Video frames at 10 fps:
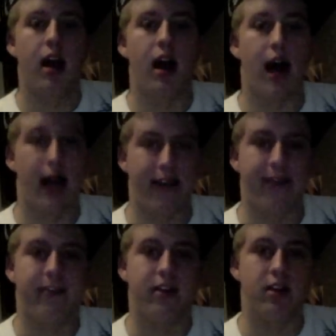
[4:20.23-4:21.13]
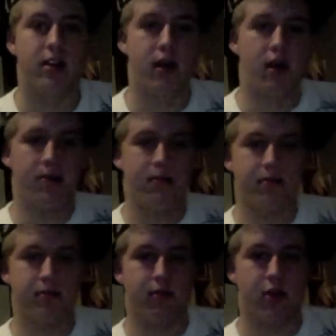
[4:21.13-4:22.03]
I have
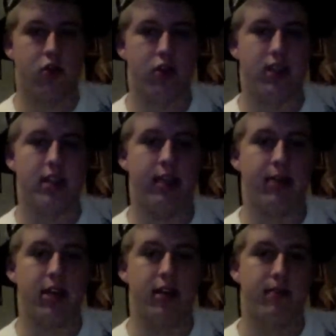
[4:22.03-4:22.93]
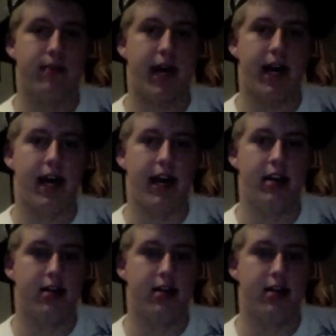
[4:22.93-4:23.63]
Chris Leben by.